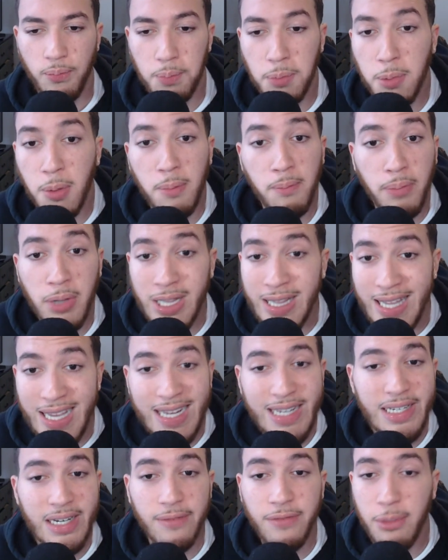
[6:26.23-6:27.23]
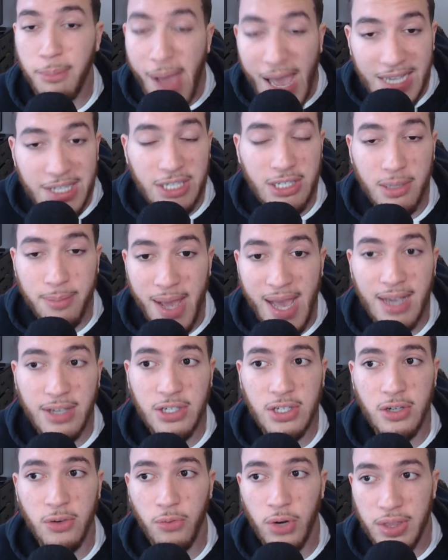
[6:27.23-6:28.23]
the elite of the best of the
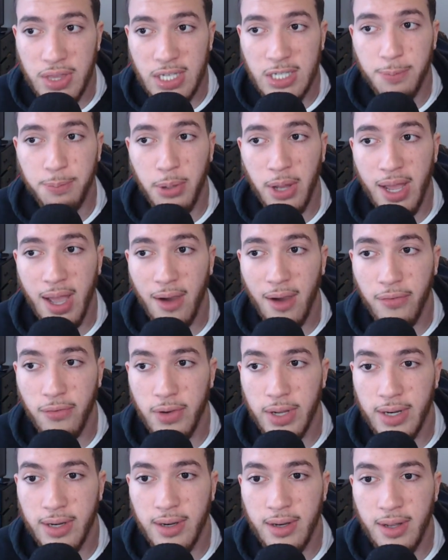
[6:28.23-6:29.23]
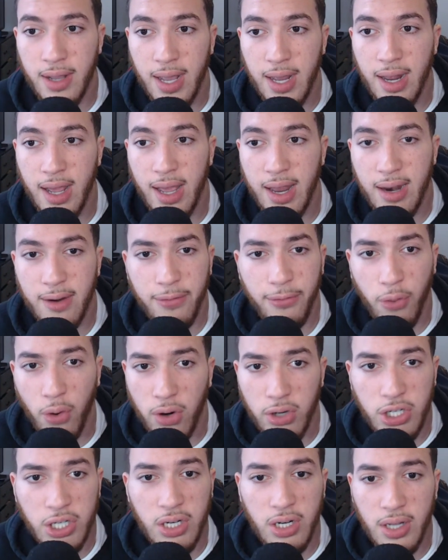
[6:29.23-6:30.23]
best with this playoff win. And
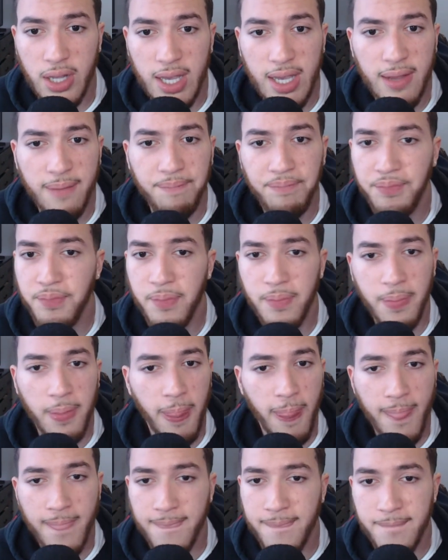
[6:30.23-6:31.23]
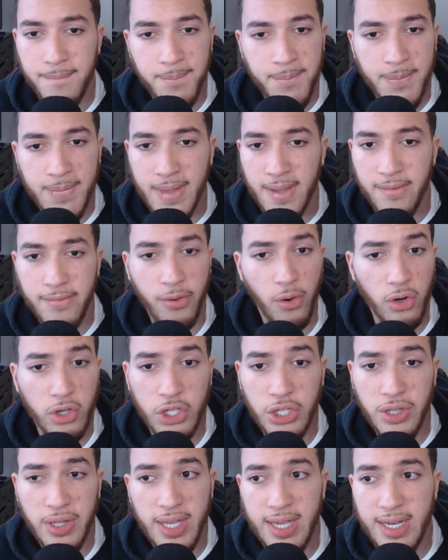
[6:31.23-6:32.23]
unfortunately
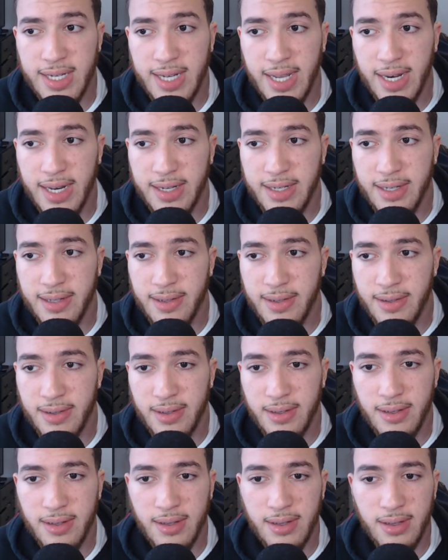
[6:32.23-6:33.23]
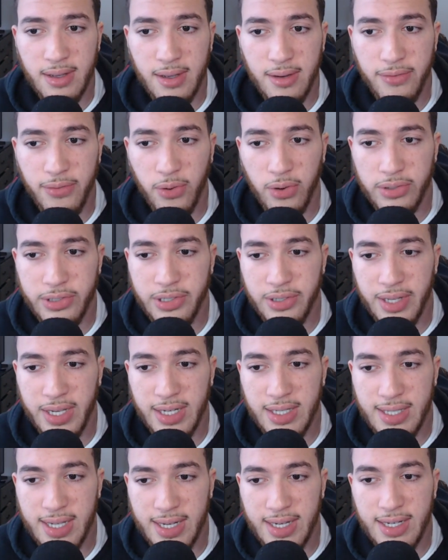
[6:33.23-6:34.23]
he didn't. Unfortunately, he
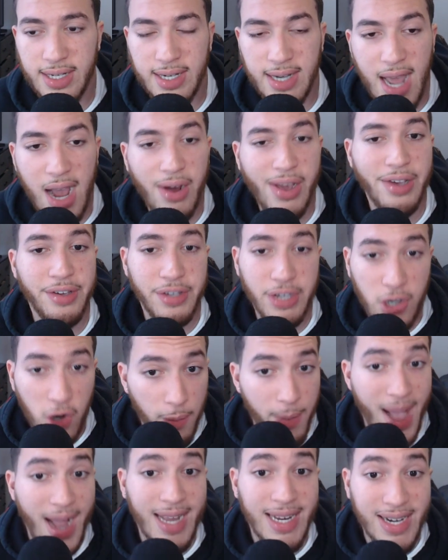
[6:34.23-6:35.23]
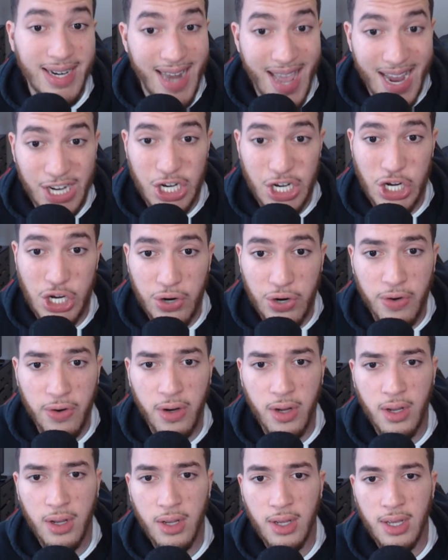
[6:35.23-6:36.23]
didn't. And now he has to go back into next year.
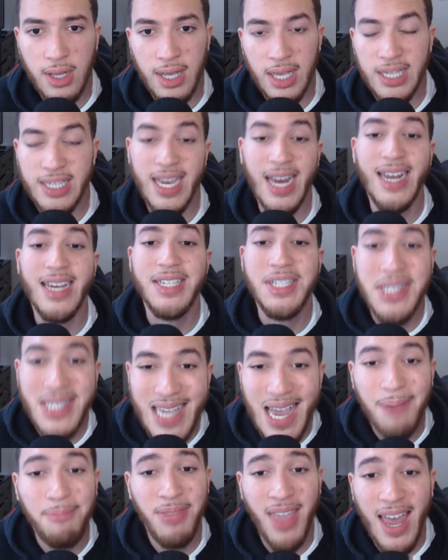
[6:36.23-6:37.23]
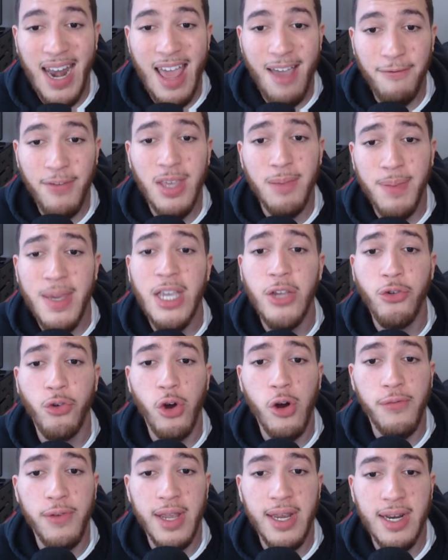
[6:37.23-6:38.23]
He's got to accept that MVP
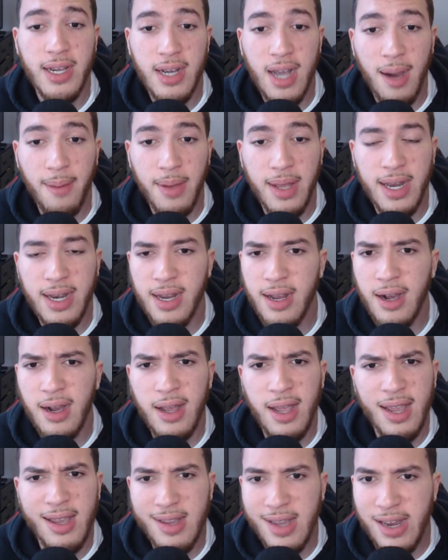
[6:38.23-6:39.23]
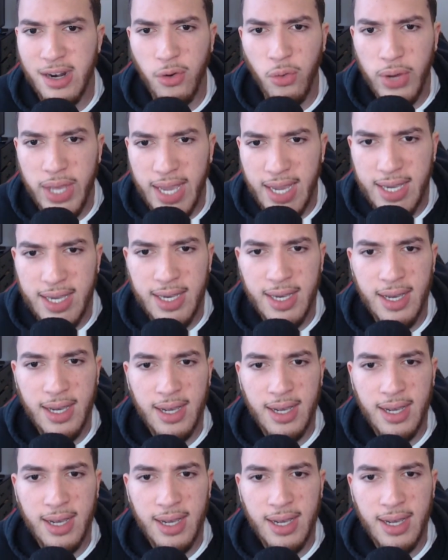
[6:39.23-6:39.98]
trophy in a week